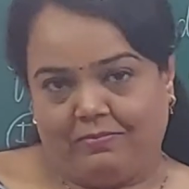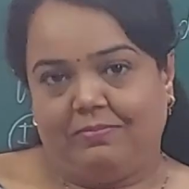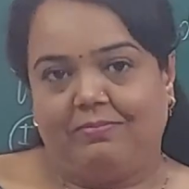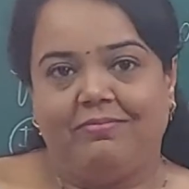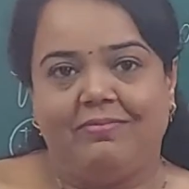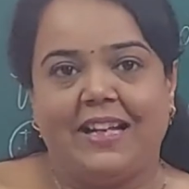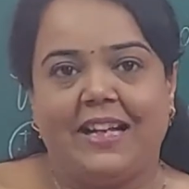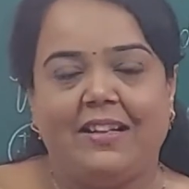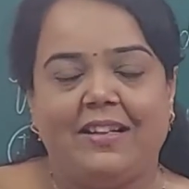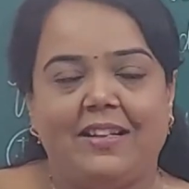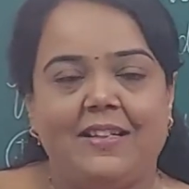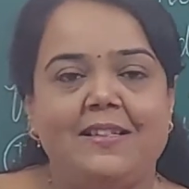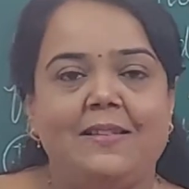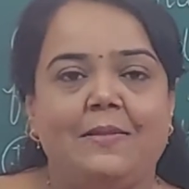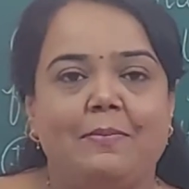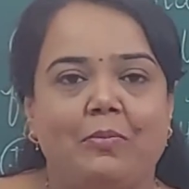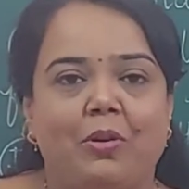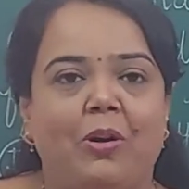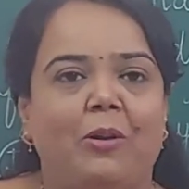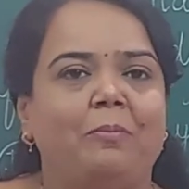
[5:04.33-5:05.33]
that is
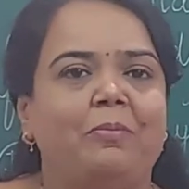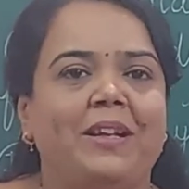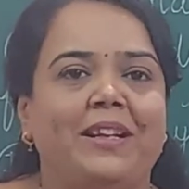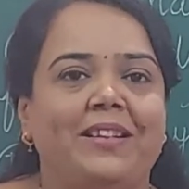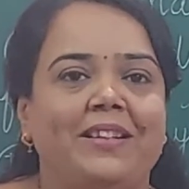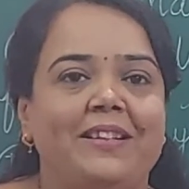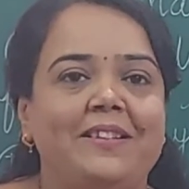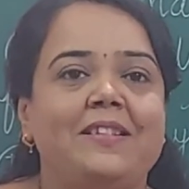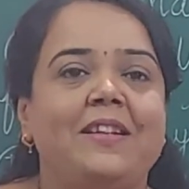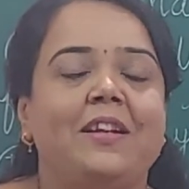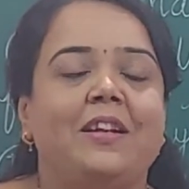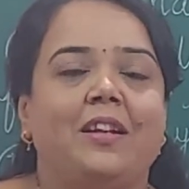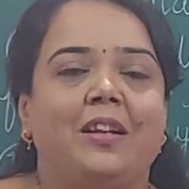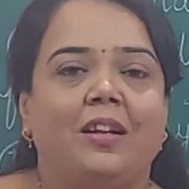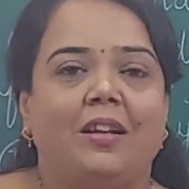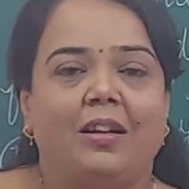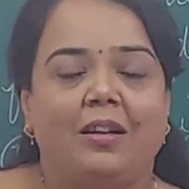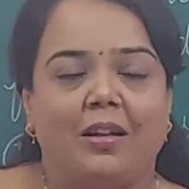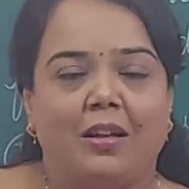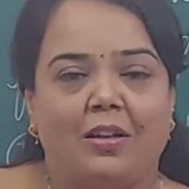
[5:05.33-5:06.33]
MOM, that is
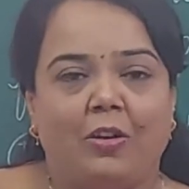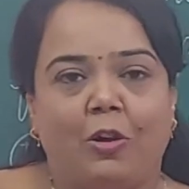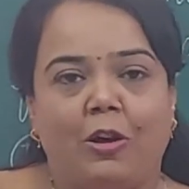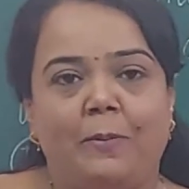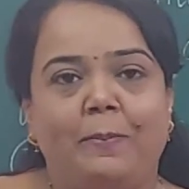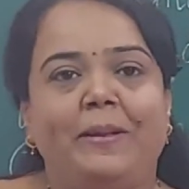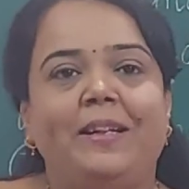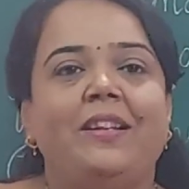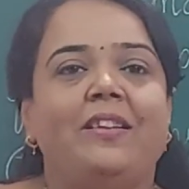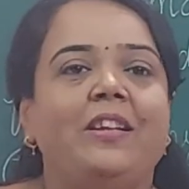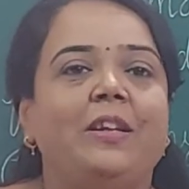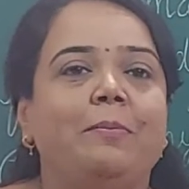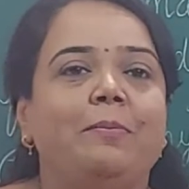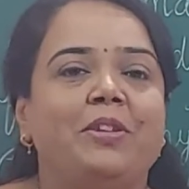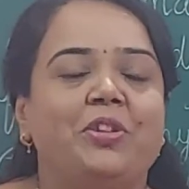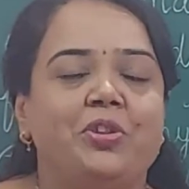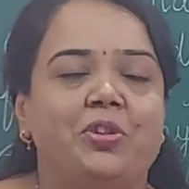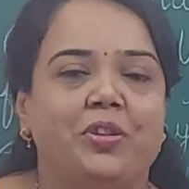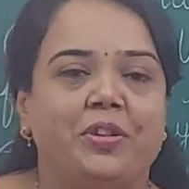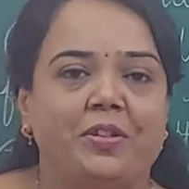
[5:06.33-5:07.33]
orbitary
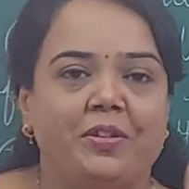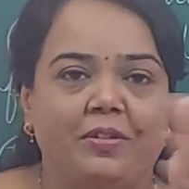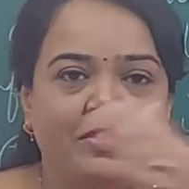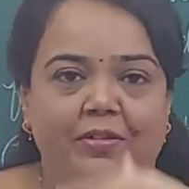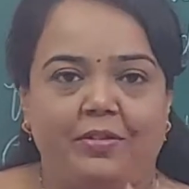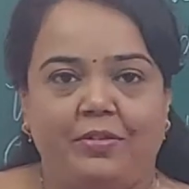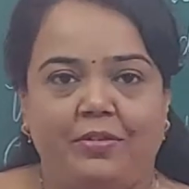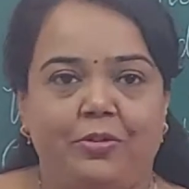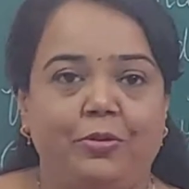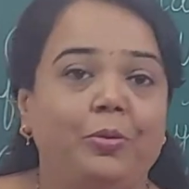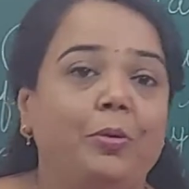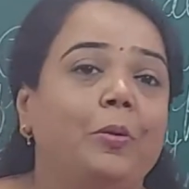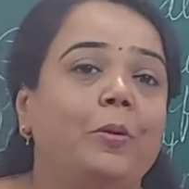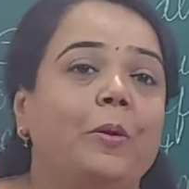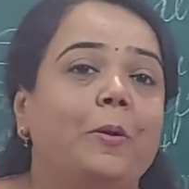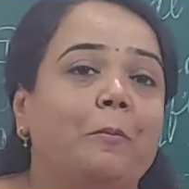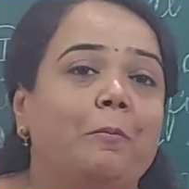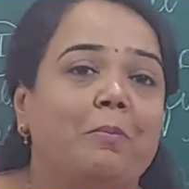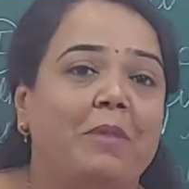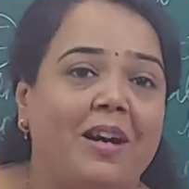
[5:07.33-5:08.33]
mission to
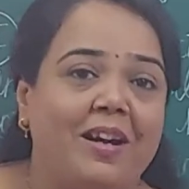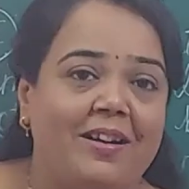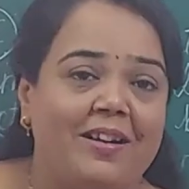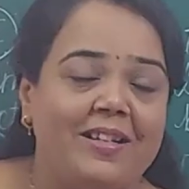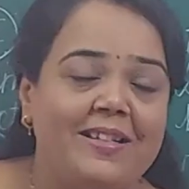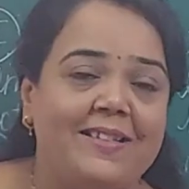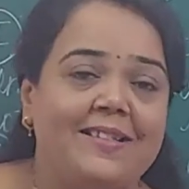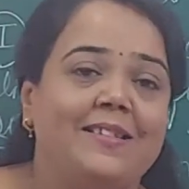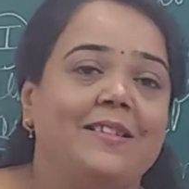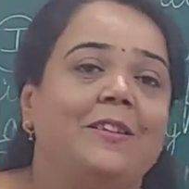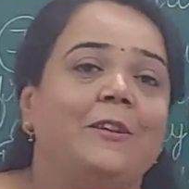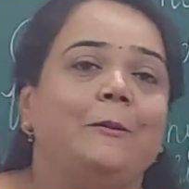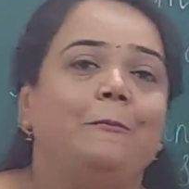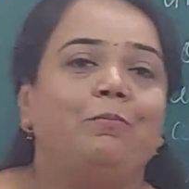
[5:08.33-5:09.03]
Mars.